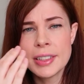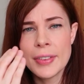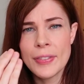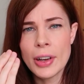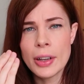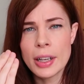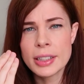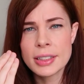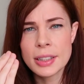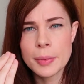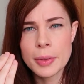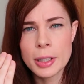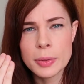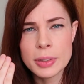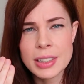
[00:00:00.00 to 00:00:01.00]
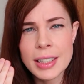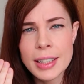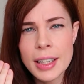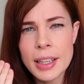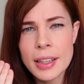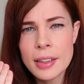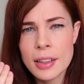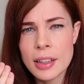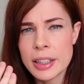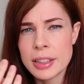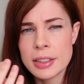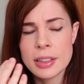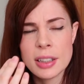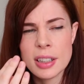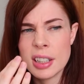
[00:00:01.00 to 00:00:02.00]
It felt like something was in there,
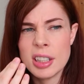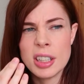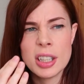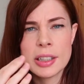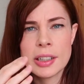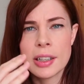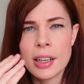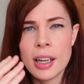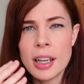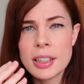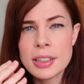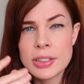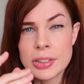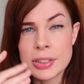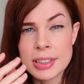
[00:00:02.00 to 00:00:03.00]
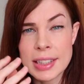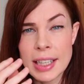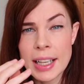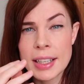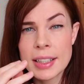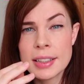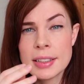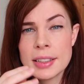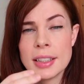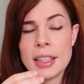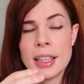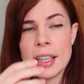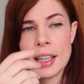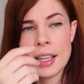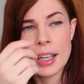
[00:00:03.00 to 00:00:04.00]
like glass or sand,
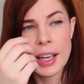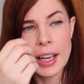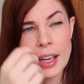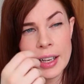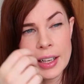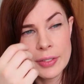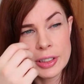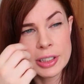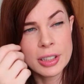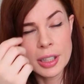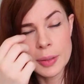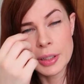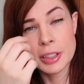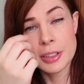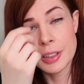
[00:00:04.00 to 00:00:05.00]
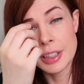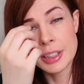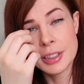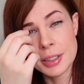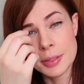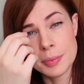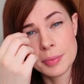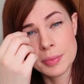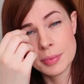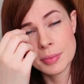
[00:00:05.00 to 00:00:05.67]
and every time I tried to